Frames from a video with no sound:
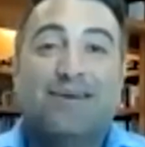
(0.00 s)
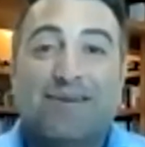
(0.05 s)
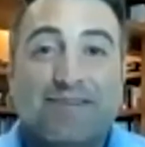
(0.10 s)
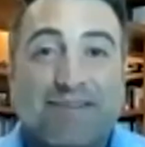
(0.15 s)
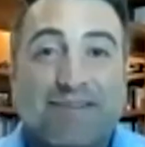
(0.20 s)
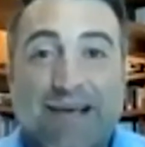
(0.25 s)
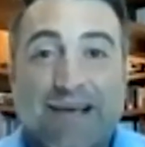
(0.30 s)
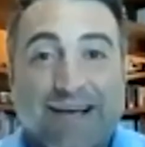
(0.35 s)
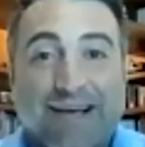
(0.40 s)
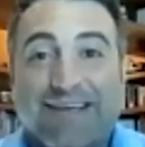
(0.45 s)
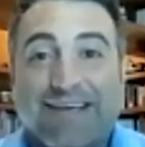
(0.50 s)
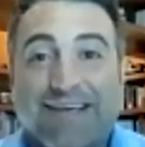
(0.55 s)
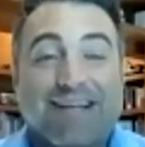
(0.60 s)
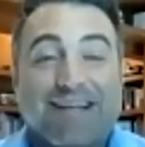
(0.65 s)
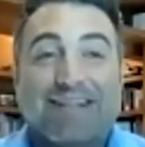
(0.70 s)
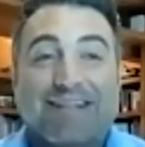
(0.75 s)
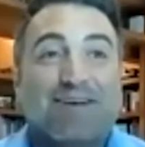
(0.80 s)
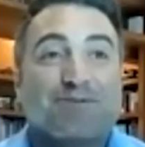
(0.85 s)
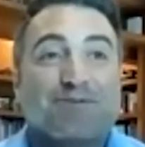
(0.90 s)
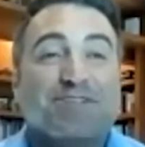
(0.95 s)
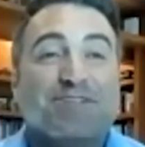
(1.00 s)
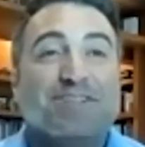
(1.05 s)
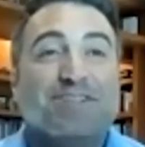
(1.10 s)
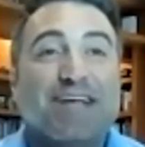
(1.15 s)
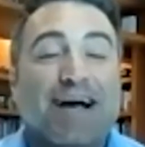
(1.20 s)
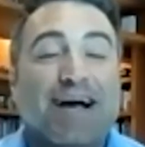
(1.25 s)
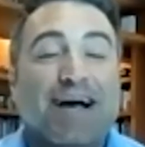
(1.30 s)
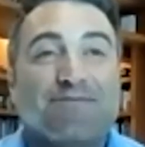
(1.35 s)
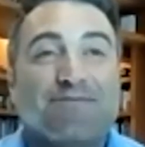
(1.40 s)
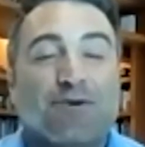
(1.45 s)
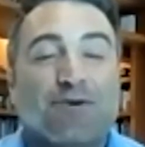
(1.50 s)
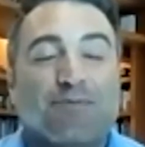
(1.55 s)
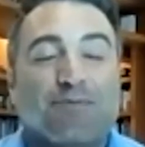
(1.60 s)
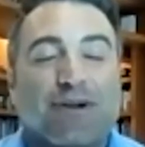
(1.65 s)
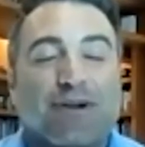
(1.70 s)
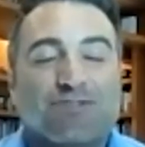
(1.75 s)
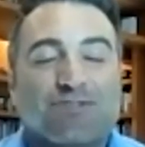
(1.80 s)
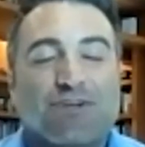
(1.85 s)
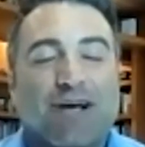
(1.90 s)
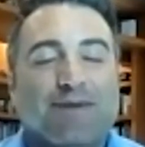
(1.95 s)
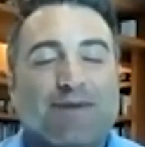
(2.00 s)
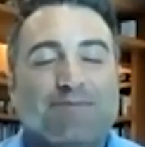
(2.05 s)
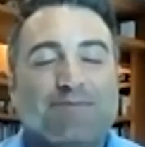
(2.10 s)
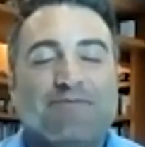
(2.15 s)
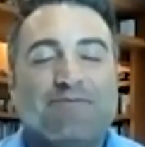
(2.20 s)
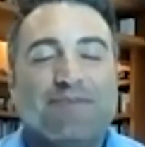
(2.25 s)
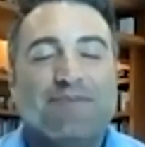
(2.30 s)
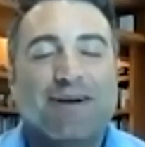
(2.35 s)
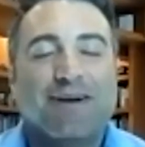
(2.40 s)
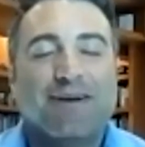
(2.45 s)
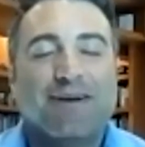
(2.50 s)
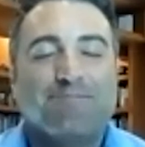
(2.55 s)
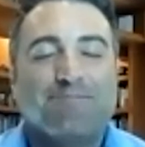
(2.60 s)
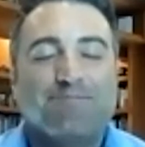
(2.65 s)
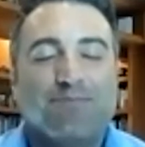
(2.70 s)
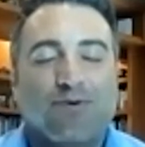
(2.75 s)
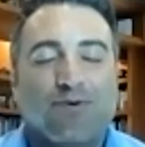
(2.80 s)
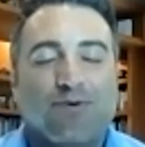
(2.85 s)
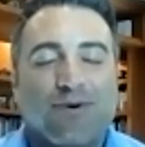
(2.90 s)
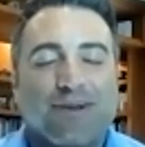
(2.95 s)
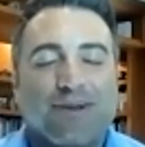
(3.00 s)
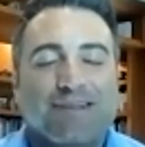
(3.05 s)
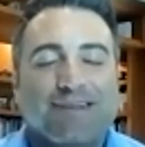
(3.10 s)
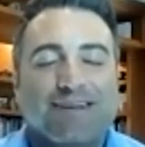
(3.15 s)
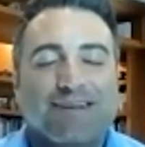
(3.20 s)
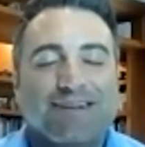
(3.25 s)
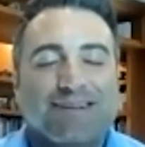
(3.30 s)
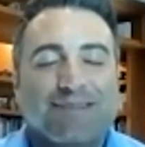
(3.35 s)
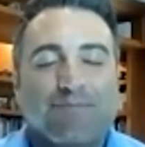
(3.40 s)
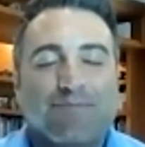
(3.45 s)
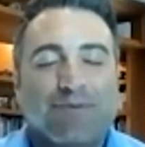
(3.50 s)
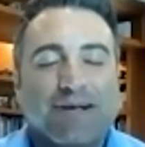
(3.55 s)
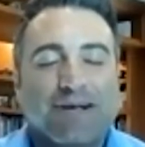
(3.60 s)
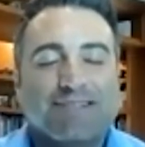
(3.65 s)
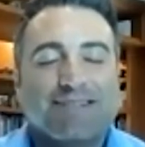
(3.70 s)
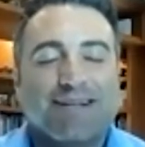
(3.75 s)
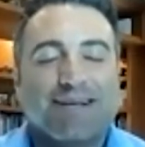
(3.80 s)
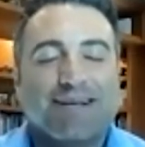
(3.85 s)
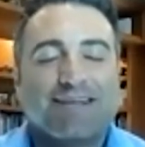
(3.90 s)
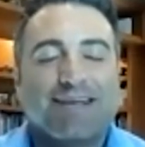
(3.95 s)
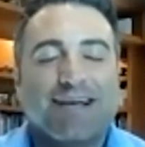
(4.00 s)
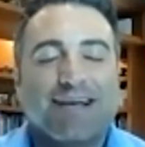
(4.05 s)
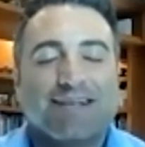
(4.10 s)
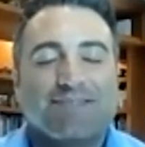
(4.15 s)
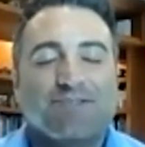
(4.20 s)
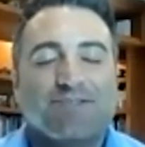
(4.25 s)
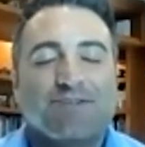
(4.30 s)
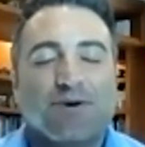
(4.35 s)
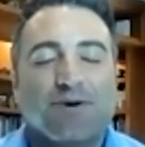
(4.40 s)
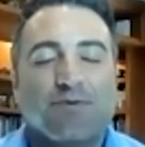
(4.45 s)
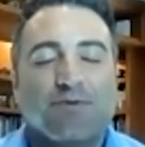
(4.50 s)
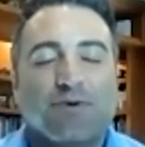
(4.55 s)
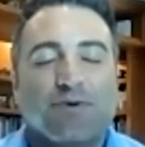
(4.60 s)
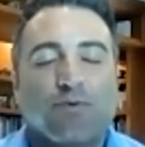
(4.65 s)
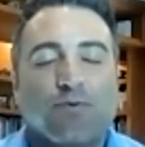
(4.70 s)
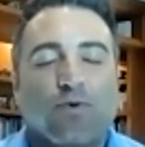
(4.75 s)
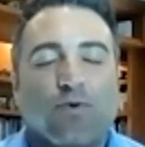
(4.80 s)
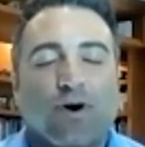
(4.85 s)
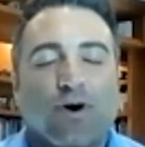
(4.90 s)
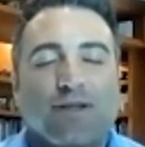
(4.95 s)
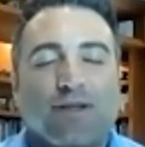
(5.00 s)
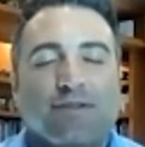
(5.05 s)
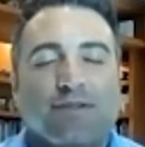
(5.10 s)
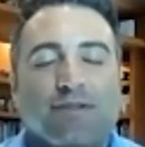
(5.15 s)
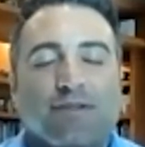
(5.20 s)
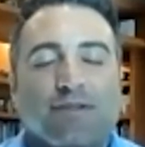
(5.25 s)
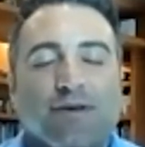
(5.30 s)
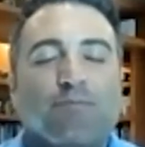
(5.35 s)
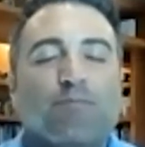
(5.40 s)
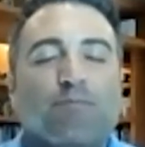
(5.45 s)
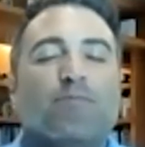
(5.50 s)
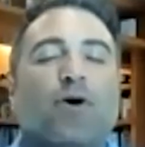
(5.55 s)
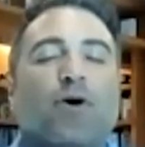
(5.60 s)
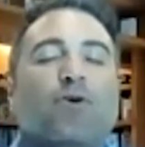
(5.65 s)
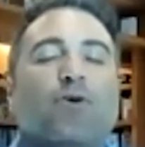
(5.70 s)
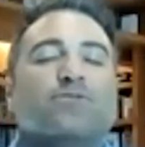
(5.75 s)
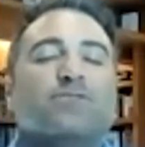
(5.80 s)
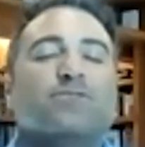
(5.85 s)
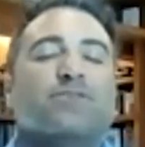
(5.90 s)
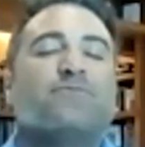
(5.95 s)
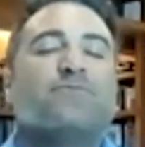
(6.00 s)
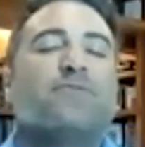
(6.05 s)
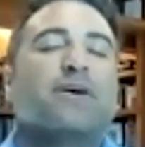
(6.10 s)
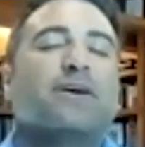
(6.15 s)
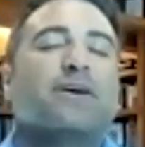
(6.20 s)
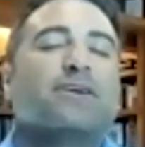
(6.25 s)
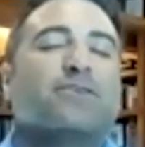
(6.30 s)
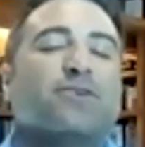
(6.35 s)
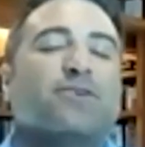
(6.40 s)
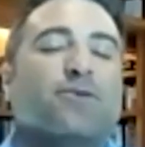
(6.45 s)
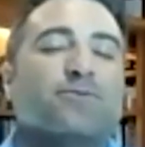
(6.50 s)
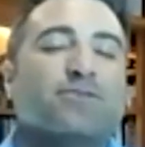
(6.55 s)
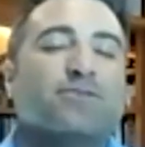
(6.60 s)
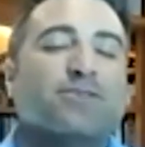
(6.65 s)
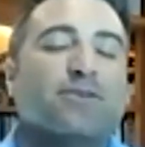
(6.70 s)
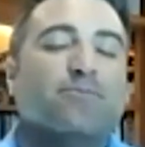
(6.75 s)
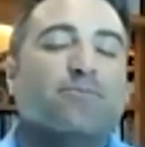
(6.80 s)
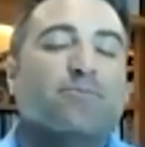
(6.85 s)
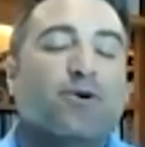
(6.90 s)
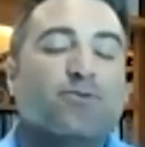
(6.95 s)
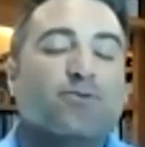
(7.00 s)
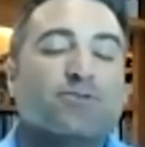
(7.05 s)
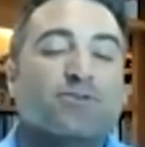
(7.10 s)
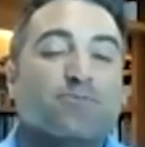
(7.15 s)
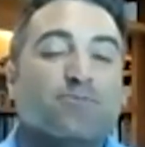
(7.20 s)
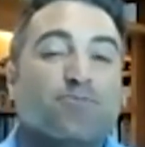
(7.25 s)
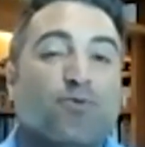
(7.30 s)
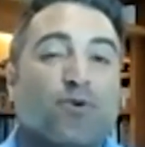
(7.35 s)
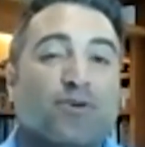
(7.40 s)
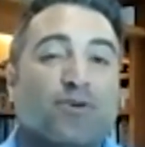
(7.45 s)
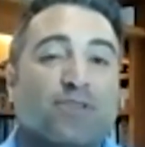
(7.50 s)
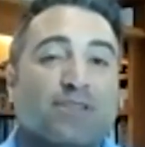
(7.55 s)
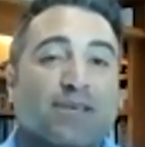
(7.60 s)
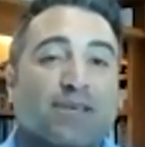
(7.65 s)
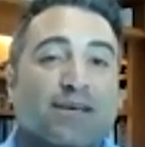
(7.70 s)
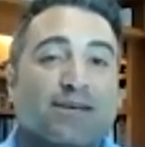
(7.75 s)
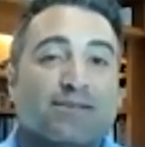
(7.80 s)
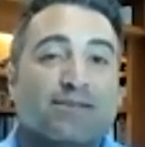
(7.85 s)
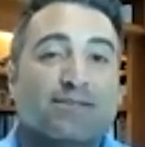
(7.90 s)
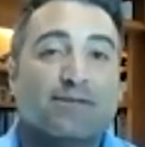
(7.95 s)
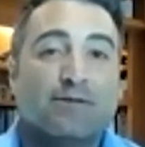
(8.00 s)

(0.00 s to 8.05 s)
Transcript: Again, there's several, but I'll try to be very poignant, the best that I can. So if I go to the most important things,